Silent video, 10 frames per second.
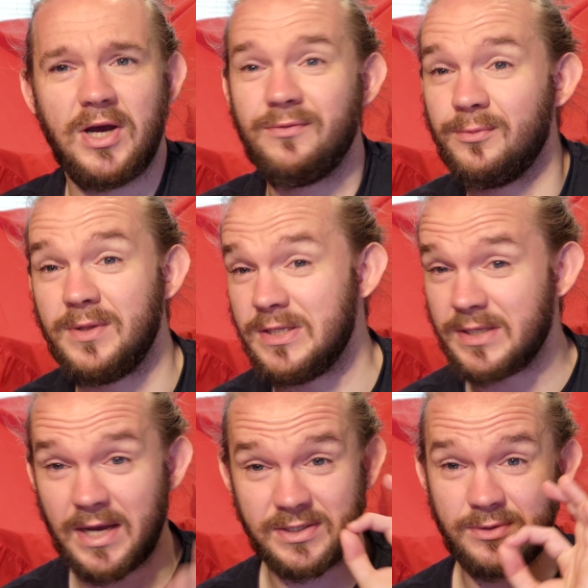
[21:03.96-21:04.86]
tried from
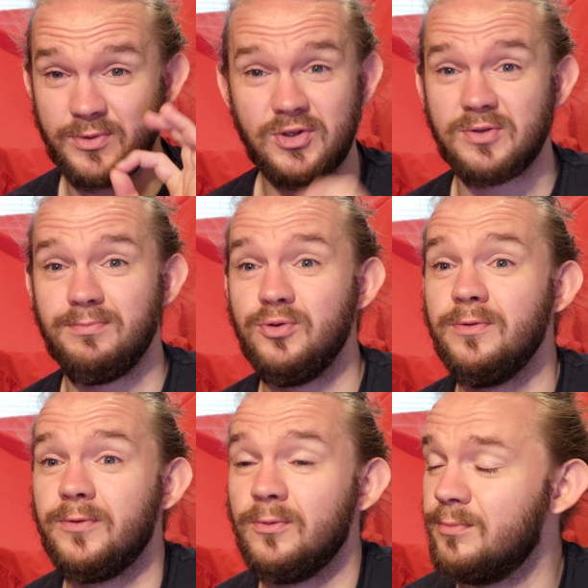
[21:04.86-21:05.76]
these guys, and it was just
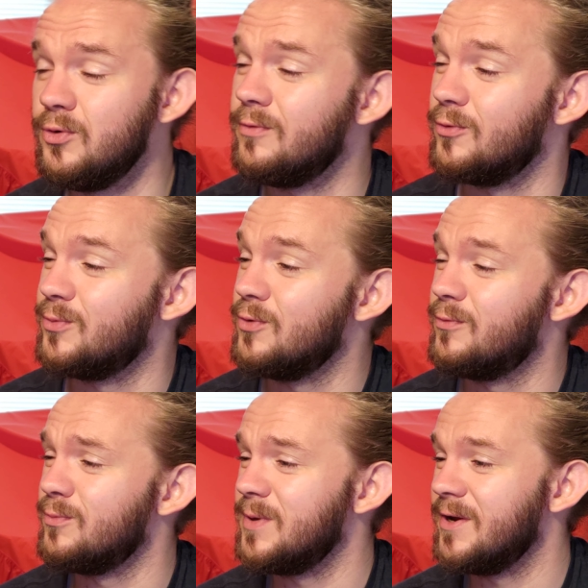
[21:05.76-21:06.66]
beautiful, beautiful,
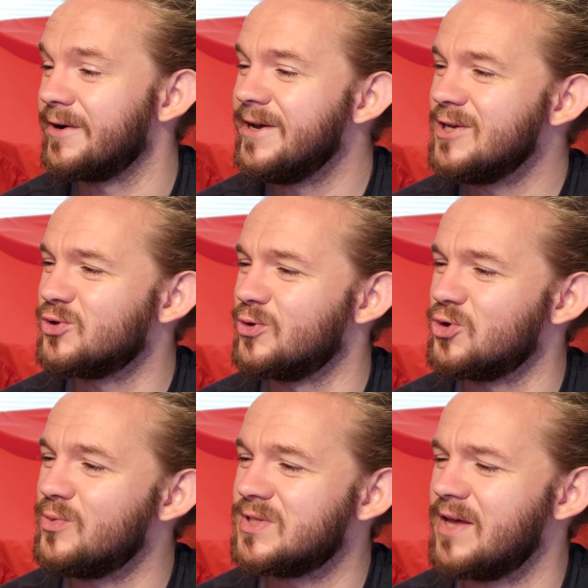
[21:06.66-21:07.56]
beautiful beer. So
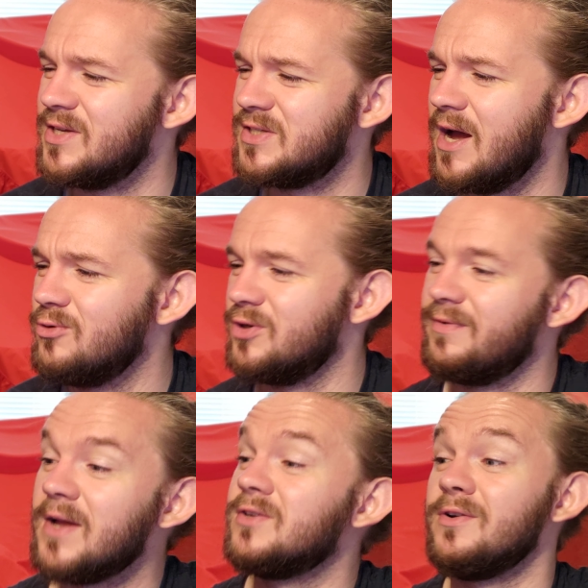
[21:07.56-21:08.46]
there's always that nostalgia
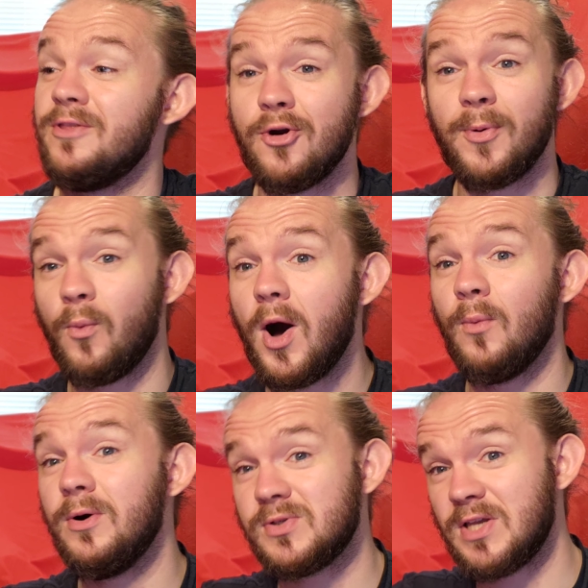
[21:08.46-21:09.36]
factor in there. But what
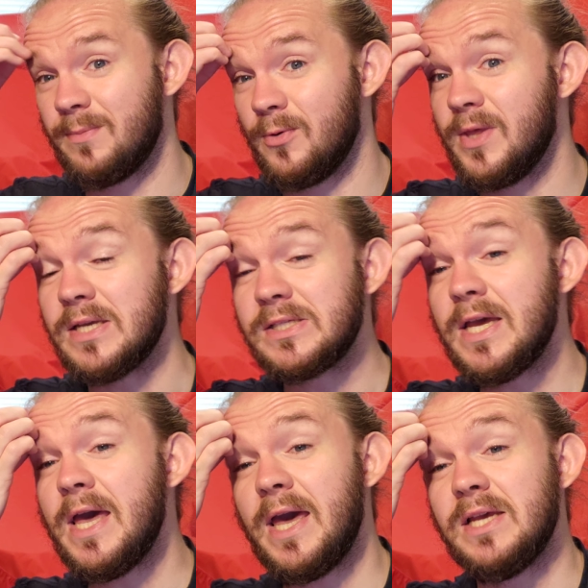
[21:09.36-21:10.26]
I will say about
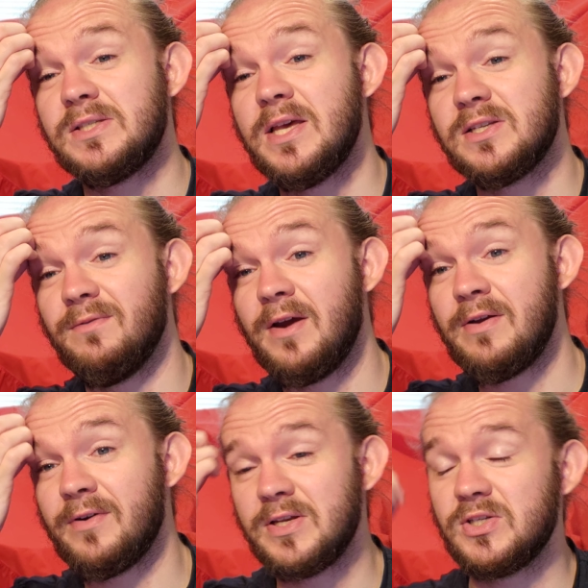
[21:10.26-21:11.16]
this is that it's a
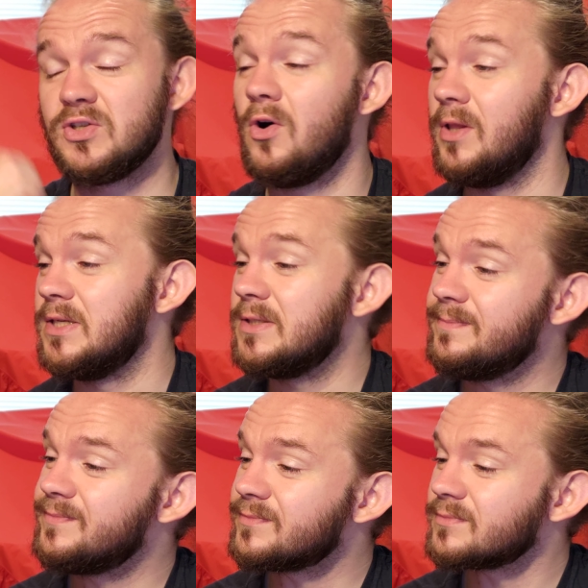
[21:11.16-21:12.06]
very, very solid
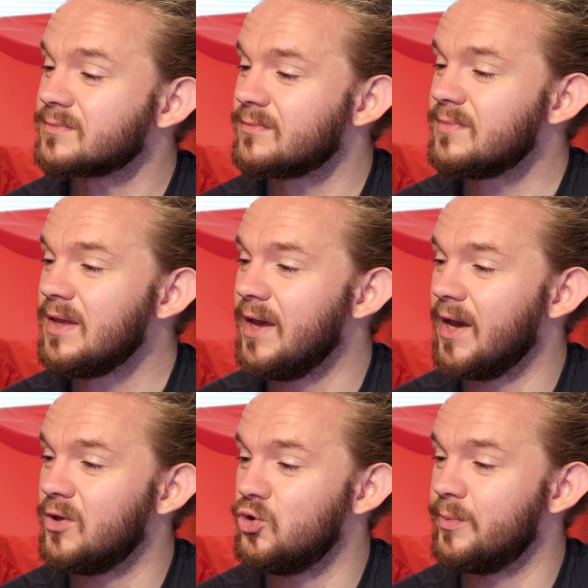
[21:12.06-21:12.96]

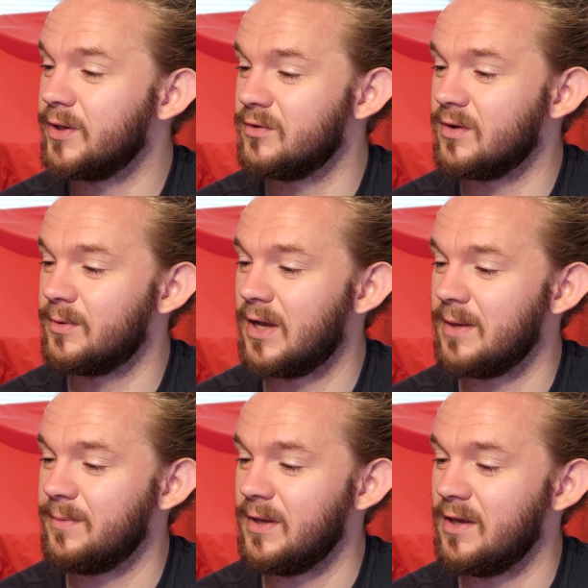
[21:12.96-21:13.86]
New England double
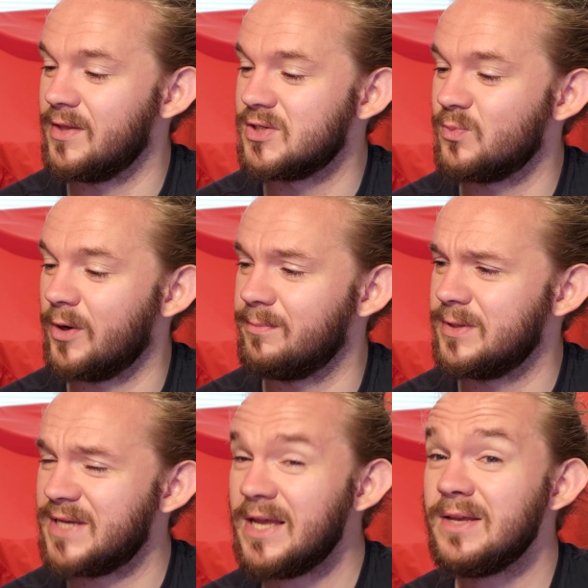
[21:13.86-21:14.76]
IPA, this one.
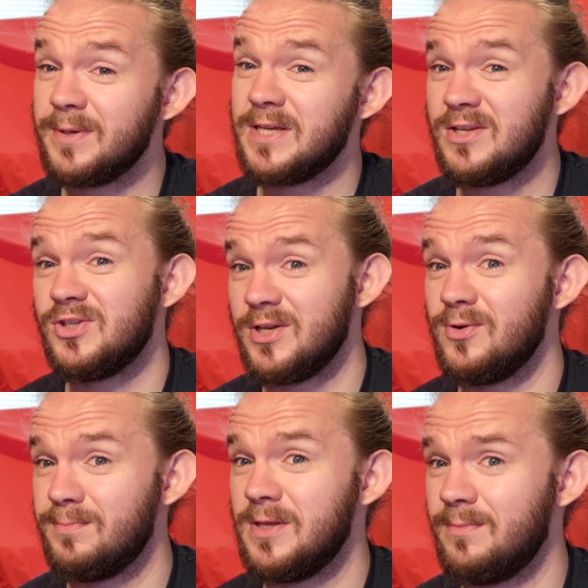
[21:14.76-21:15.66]
Potentially it
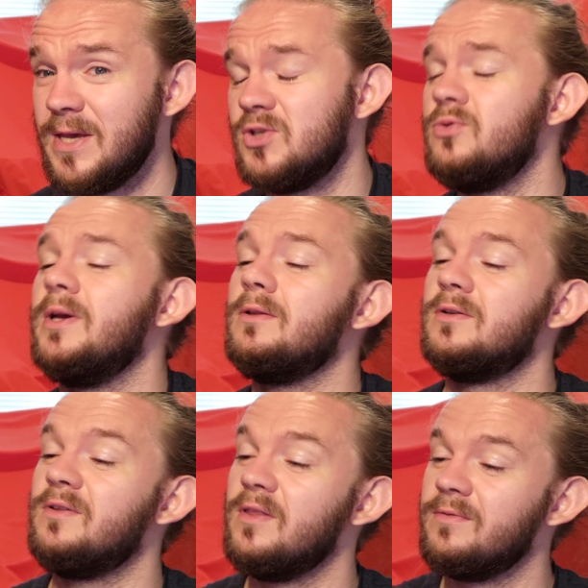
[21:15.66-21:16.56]
could be the best New
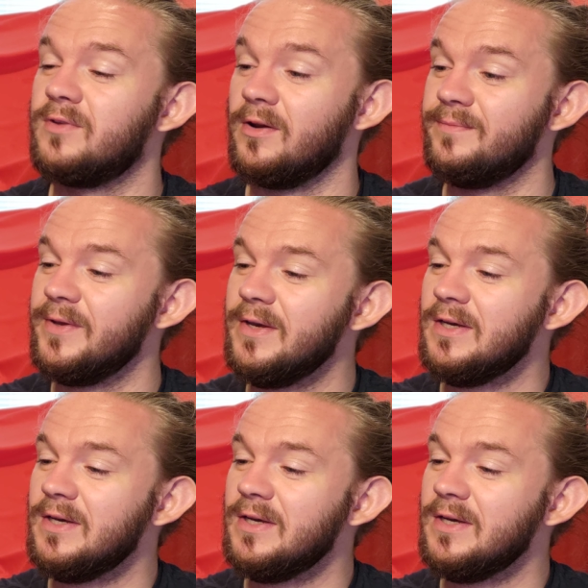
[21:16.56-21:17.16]
England that they've done.